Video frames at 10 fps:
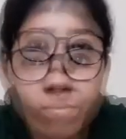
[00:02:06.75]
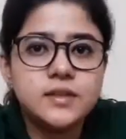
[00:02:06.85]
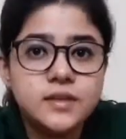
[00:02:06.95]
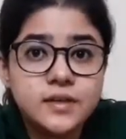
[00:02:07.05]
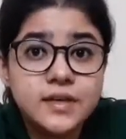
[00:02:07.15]

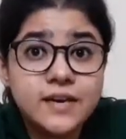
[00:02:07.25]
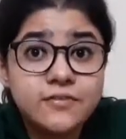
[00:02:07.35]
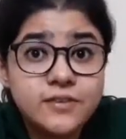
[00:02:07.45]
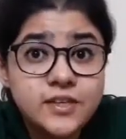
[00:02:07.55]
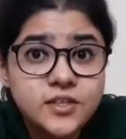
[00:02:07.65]
The
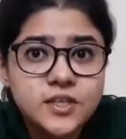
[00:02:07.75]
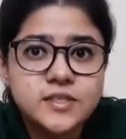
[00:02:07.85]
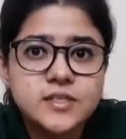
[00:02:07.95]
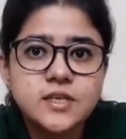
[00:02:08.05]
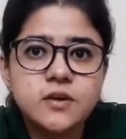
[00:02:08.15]

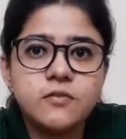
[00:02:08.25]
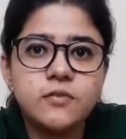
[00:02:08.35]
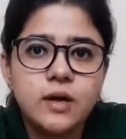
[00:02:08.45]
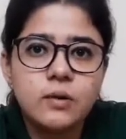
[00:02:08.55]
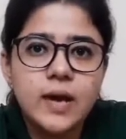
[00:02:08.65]
efficiency of
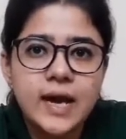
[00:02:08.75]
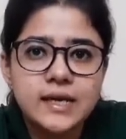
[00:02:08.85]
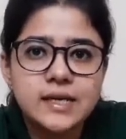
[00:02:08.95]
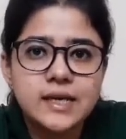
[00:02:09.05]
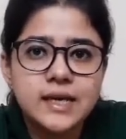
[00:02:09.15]
ground
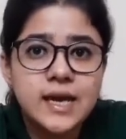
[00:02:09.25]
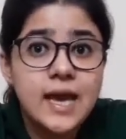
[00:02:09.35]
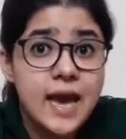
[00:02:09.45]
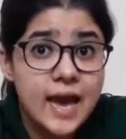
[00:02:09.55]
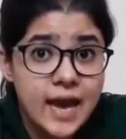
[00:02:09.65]
handling
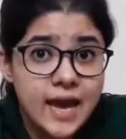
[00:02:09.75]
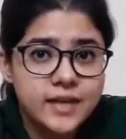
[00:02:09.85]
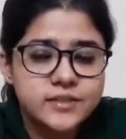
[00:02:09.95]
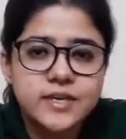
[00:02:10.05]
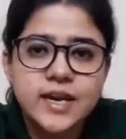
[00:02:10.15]

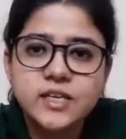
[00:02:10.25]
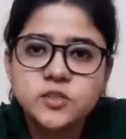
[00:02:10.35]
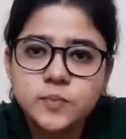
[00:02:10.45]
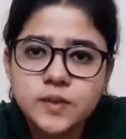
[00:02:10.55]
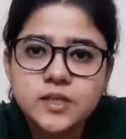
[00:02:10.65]
and
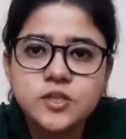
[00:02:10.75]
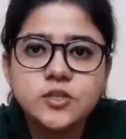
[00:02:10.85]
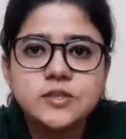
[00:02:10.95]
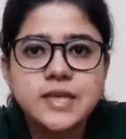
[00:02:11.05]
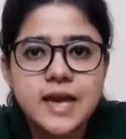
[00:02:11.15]

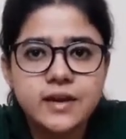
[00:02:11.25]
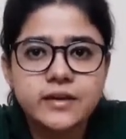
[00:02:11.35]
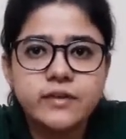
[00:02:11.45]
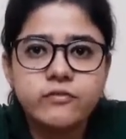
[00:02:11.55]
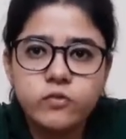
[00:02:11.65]
expeditious
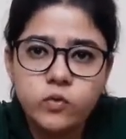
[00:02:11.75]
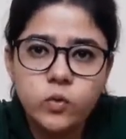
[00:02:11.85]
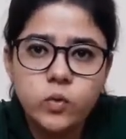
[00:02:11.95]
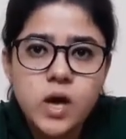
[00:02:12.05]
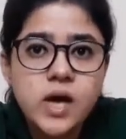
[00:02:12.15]
aircraft
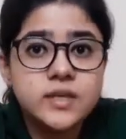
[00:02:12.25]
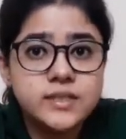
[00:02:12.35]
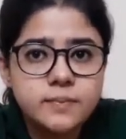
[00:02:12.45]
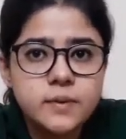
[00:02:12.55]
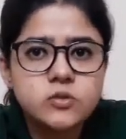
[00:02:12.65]
flow
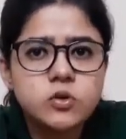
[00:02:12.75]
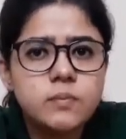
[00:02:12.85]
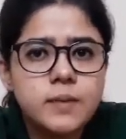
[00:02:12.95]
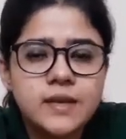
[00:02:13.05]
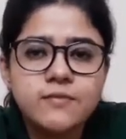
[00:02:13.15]
depends
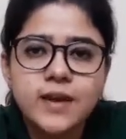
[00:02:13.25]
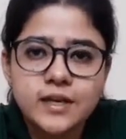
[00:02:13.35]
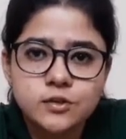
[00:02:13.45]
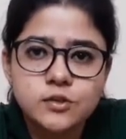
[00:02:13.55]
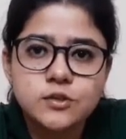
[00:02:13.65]
on many
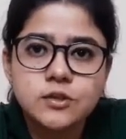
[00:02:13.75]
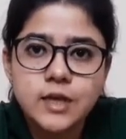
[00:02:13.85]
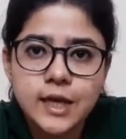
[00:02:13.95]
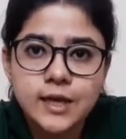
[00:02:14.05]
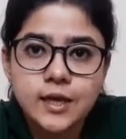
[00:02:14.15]
factors
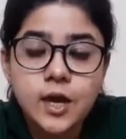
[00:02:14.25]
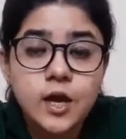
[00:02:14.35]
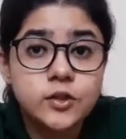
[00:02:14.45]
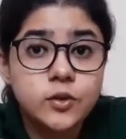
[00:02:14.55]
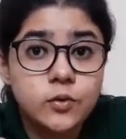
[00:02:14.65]

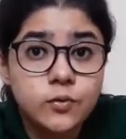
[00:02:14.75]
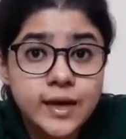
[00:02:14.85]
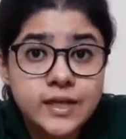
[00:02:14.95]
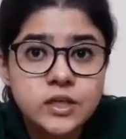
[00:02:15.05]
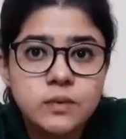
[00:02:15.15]
like the
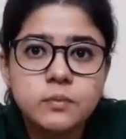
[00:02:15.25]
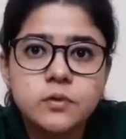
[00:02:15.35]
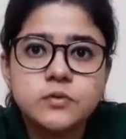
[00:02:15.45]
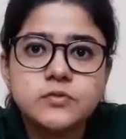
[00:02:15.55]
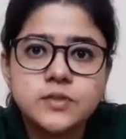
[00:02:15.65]
right
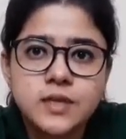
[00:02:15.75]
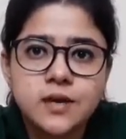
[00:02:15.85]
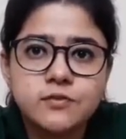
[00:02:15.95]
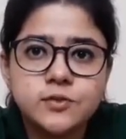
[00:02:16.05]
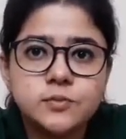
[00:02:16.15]
number of
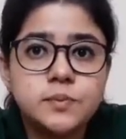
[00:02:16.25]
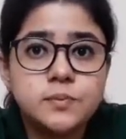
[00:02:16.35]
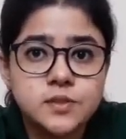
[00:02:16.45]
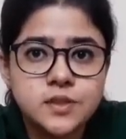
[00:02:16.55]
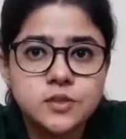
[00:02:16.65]
staff to be
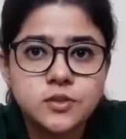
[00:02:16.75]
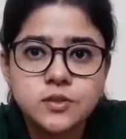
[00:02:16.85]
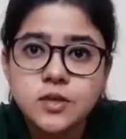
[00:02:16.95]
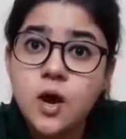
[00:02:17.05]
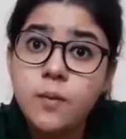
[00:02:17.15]

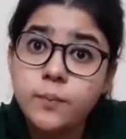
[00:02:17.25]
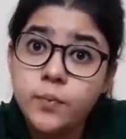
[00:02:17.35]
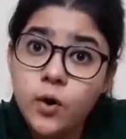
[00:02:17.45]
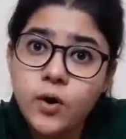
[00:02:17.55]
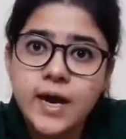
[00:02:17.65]
positioned
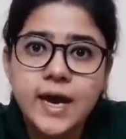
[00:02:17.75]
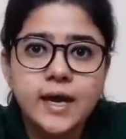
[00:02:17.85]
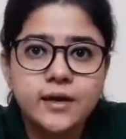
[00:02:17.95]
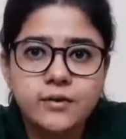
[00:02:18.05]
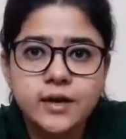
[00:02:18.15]
per
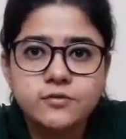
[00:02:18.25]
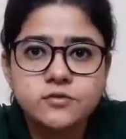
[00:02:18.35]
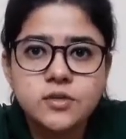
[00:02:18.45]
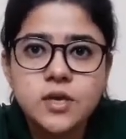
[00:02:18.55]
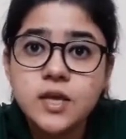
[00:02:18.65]

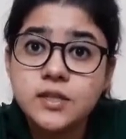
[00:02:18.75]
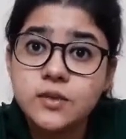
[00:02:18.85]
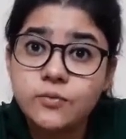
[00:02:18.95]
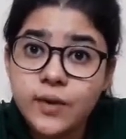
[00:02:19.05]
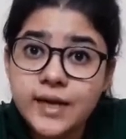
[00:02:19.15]
aircraft,
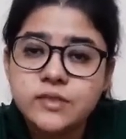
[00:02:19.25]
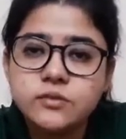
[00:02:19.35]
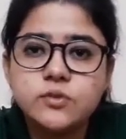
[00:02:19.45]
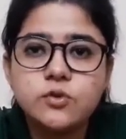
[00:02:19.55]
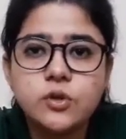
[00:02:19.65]
the right
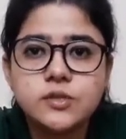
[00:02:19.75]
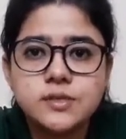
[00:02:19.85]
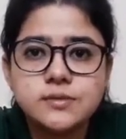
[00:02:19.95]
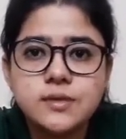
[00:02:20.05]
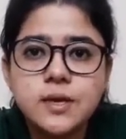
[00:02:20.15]

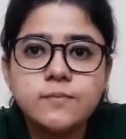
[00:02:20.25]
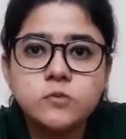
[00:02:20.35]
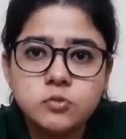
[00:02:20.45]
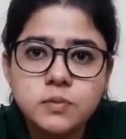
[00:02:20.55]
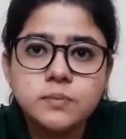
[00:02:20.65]
resources
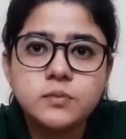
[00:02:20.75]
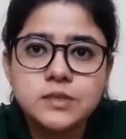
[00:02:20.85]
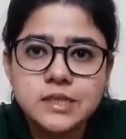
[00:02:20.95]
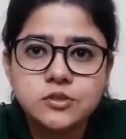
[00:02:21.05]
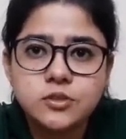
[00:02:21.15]
to be
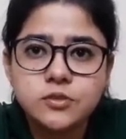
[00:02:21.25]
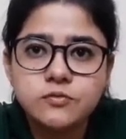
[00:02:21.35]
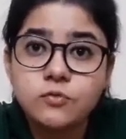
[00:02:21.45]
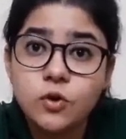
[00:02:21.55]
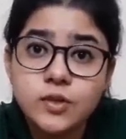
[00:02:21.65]
positioned
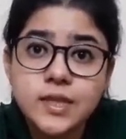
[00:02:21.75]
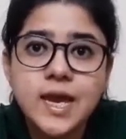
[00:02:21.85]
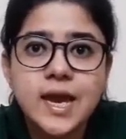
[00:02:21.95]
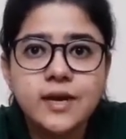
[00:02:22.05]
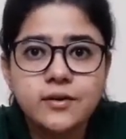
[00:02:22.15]
for
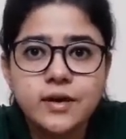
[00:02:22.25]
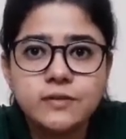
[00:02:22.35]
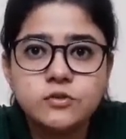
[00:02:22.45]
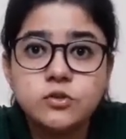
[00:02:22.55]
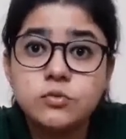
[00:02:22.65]
the
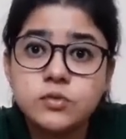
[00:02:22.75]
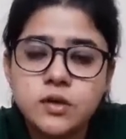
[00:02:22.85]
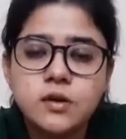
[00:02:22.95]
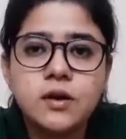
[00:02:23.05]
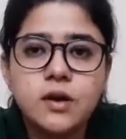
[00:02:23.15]
aircraft to
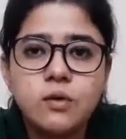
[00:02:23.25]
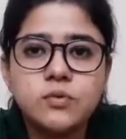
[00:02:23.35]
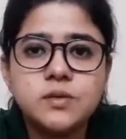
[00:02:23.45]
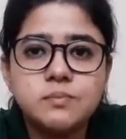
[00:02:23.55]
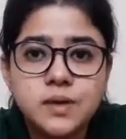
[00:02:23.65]
turn
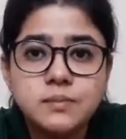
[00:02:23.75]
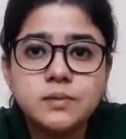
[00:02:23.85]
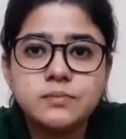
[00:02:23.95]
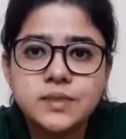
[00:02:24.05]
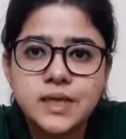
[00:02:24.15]
around in
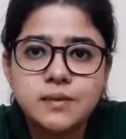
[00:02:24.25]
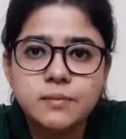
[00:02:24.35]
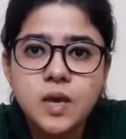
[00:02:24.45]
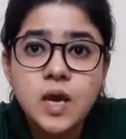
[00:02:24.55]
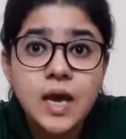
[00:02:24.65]
minimum
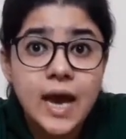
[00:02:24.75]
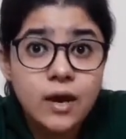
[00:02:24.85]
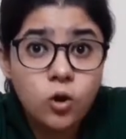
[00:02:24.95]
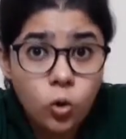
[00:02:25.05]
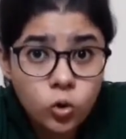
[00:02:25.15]
time
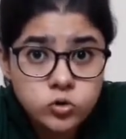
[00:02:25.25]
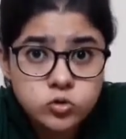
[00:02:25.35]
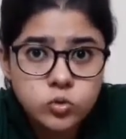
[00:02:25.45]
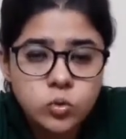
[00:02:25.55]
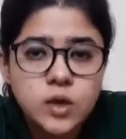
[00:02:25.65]
and
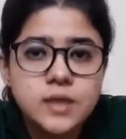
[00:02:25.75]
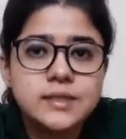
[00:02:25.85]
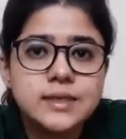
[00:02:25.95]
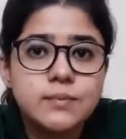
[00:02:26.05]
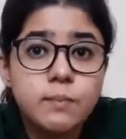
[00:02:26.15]
also
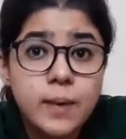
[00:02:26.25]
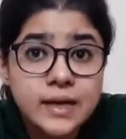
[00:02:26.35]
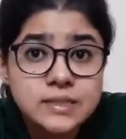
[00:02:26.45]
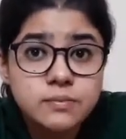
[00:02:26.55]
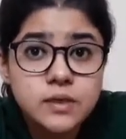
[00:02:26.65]
the
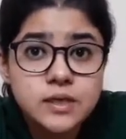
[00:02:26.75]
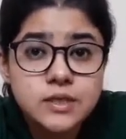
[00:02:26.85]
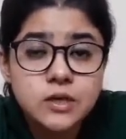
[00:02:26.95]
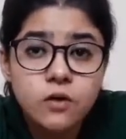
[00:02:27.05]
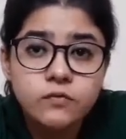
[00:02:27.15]

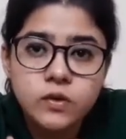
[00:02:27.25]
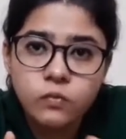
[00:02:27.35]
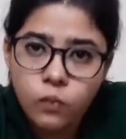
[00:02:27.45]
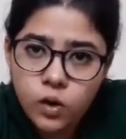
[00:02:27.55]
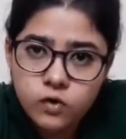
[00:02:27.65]
compatibility of the
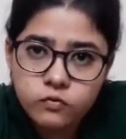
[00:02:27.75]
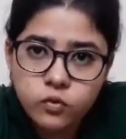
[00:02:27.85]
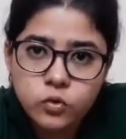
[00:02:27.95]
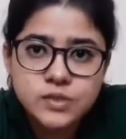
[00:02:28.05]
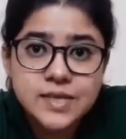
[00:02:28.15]

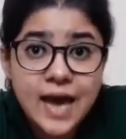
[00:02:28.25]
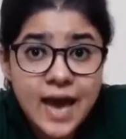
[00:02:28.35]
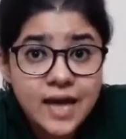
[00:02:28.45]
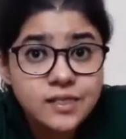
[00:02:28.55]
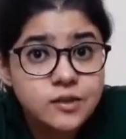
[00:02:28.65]
workforce
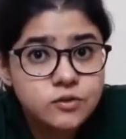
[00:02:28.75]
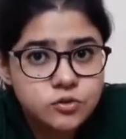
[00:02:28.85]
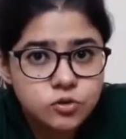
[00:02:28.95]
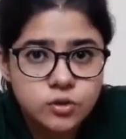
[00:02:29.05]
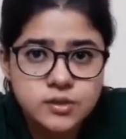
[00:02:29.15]
and the
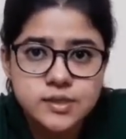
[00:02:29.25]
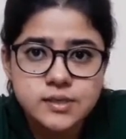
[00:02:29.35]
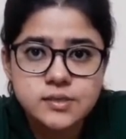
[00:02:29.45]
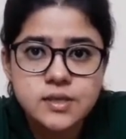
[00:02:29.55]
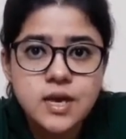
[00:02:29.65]

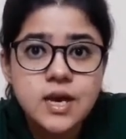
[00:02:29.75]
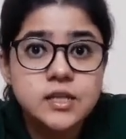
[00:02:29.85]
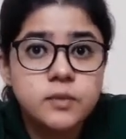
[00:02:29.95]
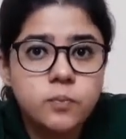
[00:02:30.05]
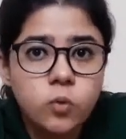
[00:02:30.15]
resources,
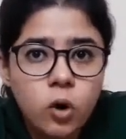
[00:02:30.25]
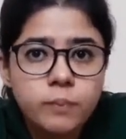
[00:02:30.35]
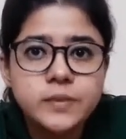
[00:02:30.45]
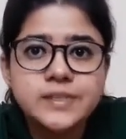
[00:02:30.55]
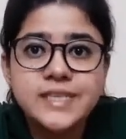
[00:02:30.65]
the
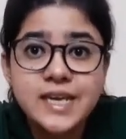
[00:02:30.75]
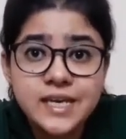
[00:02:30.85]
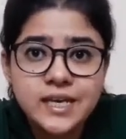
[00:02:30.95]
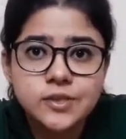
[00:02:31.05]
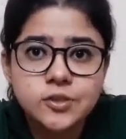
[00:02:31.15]
proper
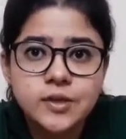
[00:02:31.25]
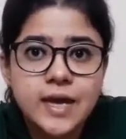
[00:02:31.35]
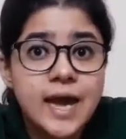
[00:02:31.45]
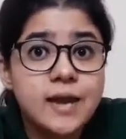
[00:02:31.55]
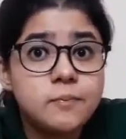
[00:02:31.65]

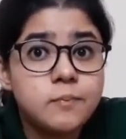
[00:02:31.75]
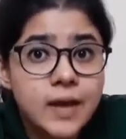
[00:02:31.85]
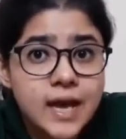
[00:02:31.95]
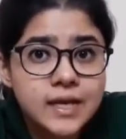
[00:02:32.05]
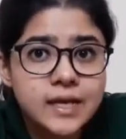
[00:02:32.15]
delegation and
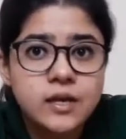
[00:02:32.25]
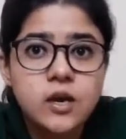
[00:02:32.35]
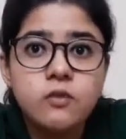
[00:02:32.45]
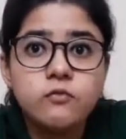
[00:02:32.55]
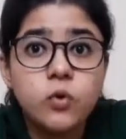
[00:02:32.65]
planning
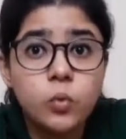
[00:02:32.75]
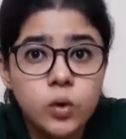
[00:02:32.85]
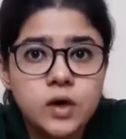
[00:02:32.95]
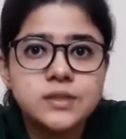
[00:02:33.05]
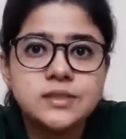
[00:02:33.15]
for
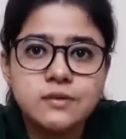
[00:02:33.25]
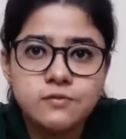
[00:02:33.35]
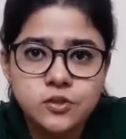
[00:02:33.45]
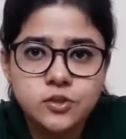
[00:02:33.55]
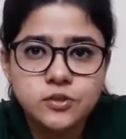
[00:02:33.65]
work
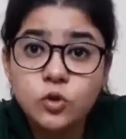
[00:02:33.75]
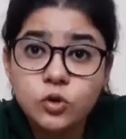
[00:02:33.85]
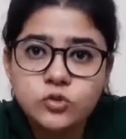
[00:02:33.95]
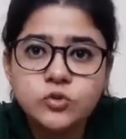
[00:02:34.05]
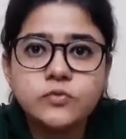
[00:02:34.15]
division,
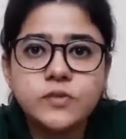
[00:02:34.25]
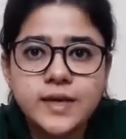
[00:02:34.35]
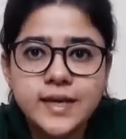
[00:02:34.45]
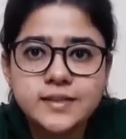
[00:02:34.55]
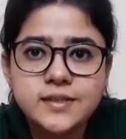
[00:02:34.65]
not to
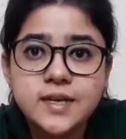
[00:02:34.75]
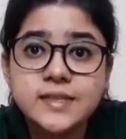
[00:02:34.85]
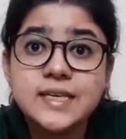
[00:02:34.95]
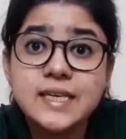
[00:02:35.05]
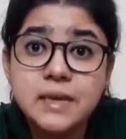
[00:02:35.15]
forget
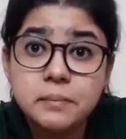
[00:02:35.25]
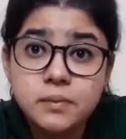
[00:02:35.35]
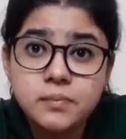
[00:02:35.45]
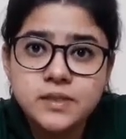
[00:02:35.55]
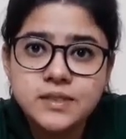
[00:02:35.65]
the
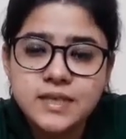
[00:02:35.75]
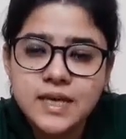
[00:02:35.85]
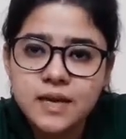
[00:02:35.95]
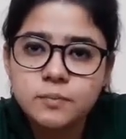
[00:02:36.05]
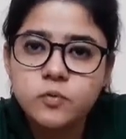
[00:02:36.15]
capability
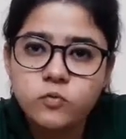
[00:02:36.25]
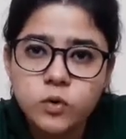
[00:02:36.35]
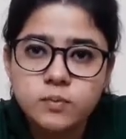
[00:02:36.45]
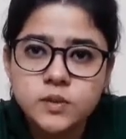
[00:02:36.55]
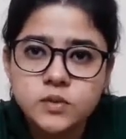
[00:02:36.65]
and
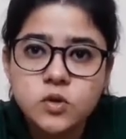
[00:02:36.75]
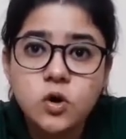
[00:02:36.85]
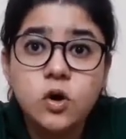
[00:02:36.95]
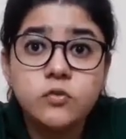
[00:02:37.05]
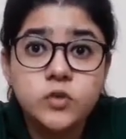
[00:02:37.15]
performance
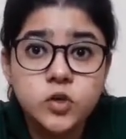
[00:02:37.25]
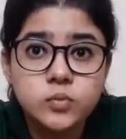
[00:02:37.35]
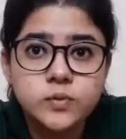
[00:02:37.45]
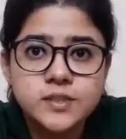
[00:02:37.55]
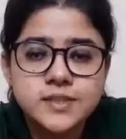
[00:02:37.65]
of
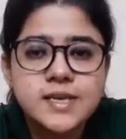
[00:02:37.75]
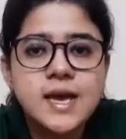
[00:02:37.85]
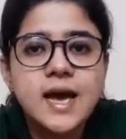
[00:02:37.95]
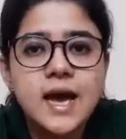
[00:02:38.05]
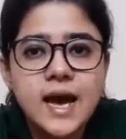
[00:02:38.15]
humans
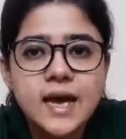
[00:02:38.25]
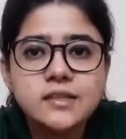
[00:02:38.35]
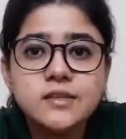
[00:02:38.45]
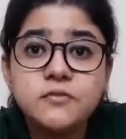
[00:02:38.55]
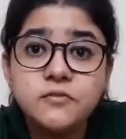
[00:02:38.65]

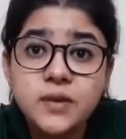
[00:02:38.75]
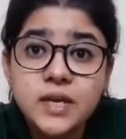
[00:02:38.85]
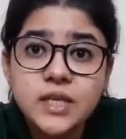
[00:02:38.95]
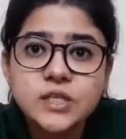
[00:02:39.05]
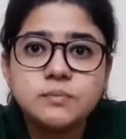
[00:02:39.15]
and the
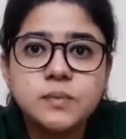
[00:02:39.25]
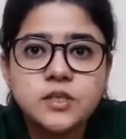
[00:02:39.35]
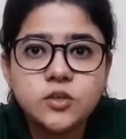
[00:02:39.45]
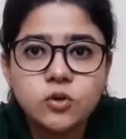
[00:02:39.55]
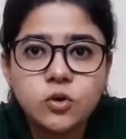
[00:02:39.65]
various
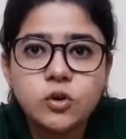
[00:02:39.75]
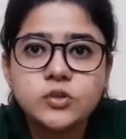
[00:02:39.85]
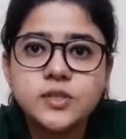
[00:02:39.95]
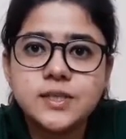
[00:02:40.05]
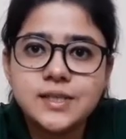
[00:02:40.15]

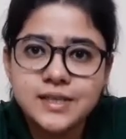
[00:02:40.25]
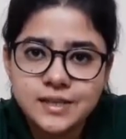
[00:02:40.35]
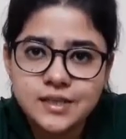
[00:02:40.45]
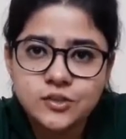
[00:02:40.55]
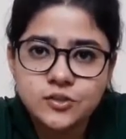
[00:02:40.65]
meteorological
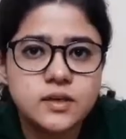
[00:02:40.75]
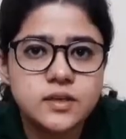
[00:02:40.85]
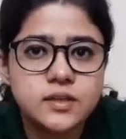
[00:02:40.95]
conditions.